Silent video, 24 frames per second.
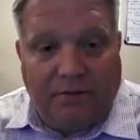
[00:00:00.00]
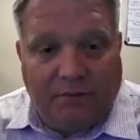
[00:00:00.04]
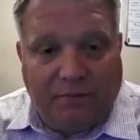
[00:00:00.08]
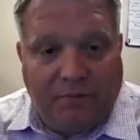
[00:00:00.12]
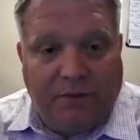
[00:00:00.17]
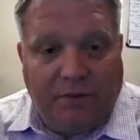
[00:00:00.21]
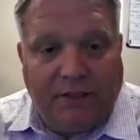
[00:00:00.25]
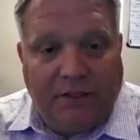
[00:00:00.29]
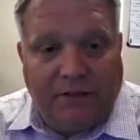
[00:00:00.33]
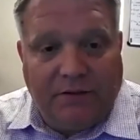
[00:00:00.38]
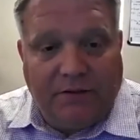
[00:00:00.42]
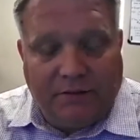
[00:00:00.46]

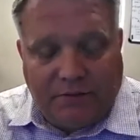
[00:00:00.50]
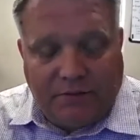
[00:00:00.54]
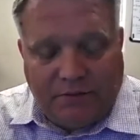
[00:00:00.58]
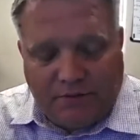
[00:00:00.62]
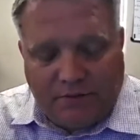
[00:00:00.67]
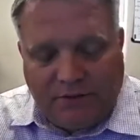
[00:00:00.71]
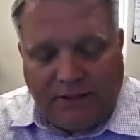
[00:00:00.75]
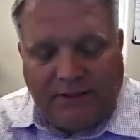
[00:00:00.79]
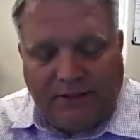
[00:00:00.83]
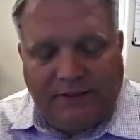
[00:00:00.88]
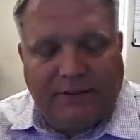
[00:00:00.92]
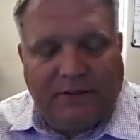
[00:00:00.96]
we can
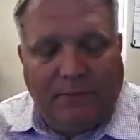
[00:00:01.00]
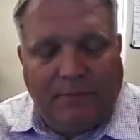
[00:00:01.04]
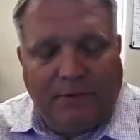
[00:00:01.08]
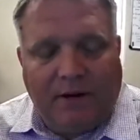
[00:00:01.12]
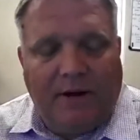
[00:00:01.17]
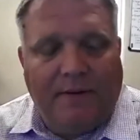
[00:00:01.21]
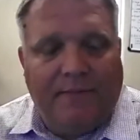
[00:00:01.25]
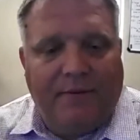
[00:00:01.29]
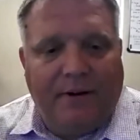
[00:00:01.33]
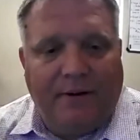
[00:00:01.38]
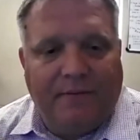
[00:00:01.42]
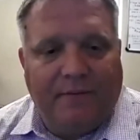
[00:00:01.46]
dust them
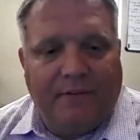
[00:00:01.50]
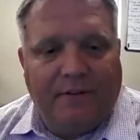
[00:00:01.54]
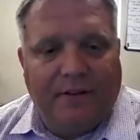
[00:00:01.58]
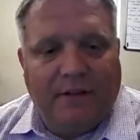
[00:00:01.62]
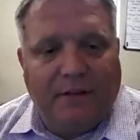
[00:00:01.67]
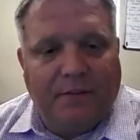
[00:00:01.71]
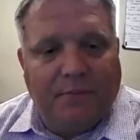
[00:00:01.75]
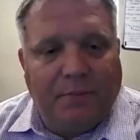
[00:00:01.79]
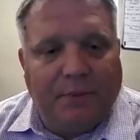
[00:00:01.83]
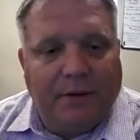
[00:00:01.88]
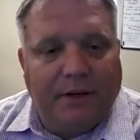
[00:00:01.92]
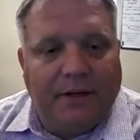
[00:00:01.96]
off and
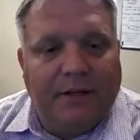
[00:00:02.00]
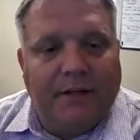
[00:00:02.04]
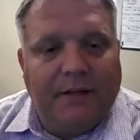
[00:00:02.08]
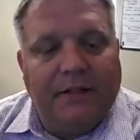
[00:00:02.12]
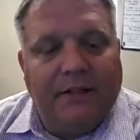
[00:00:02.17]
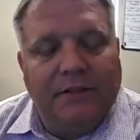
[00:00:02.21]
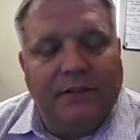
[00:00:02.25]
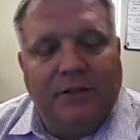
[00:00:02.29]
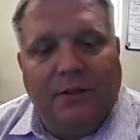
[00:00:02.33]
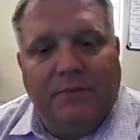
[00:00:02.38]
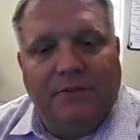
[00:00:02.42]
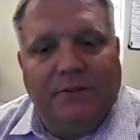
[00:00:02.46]
everything, but
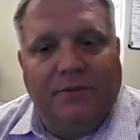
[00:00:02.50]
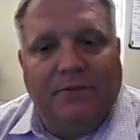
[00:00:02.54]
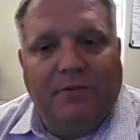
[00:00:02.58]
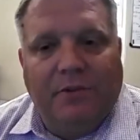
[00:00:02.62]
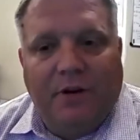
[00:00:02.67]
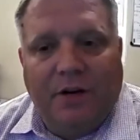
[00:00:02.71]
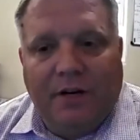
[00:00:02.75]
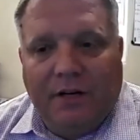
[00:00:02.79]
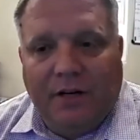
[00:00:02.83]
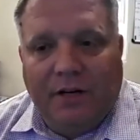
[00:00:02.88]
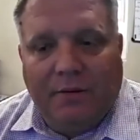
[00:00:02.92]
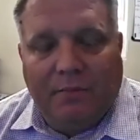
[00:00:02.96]
in terms of
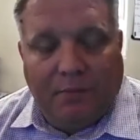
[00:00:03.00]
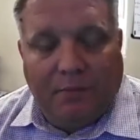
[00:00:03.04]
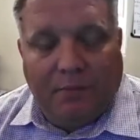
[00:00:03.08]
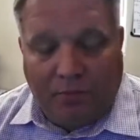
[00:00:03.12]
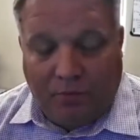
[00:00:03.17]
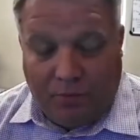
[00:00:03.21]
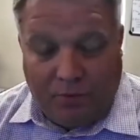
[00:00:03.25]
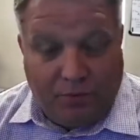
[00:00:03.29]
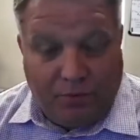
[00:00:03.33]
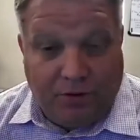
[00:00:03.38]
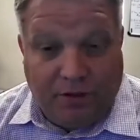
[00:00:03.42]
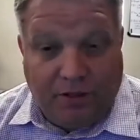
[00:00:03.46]
running them,
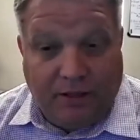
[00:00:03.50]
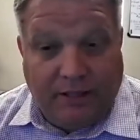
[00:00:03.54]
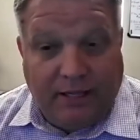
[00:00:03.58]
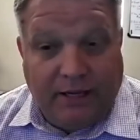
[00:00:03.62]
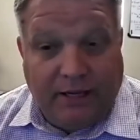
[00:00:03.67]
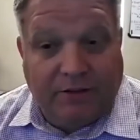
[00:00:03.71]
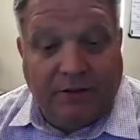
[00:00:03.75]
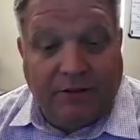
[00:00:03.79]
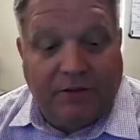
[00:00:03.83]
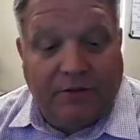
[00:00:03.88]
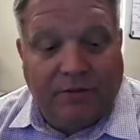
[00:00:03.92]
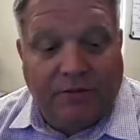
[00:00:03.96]
we weren't
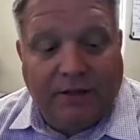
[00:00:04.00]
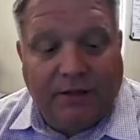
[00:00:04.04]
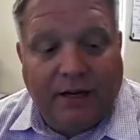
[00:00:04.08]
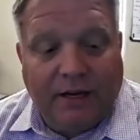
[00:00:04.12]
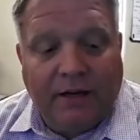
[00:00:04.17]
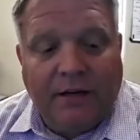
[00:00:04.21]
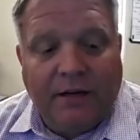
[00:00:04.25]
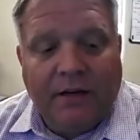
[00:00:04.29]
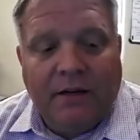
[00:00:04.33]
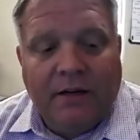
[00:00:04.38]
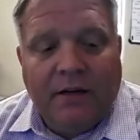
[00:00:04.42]
allowed to do that.